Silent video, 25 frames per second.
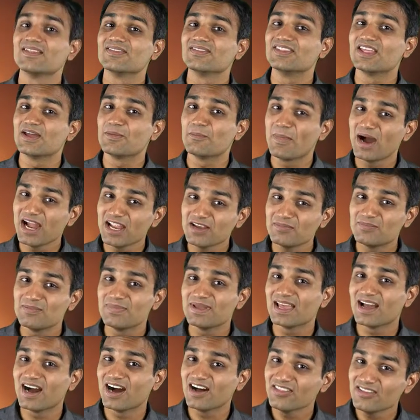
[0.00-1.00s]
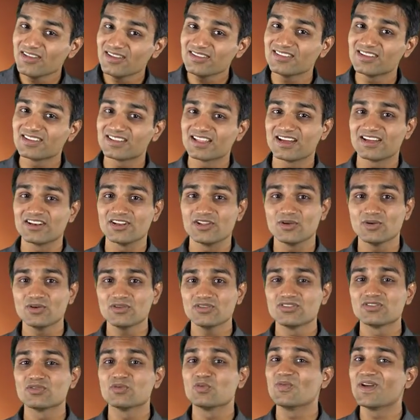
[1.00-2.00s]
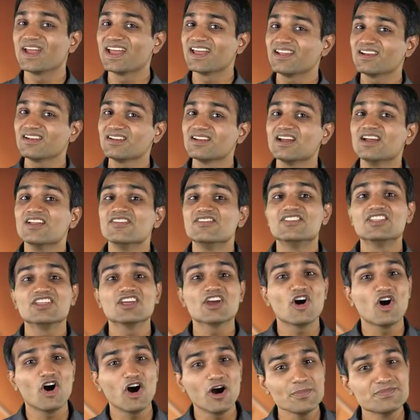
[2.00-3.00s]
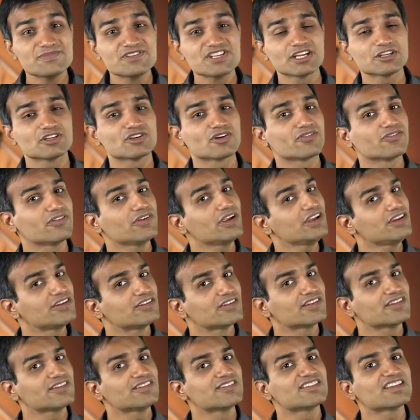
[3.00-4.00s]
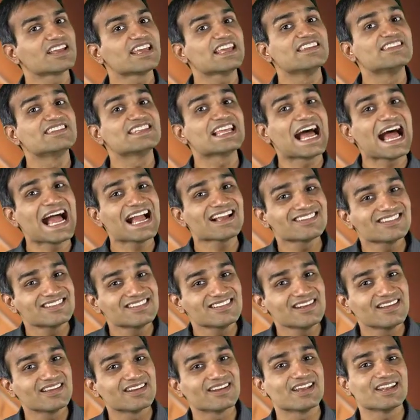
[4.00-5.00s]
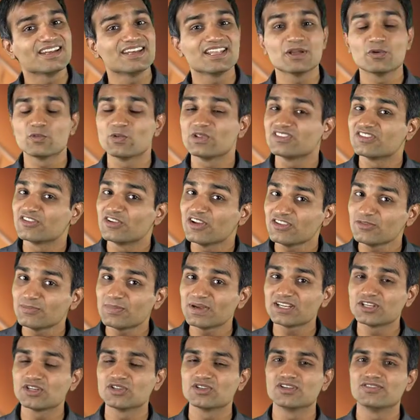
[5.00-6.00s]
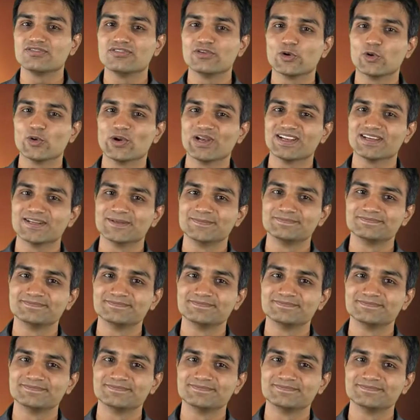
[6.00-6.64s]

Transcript: There might be other scenarios where the object of interest is accelerating with respect to the fluid.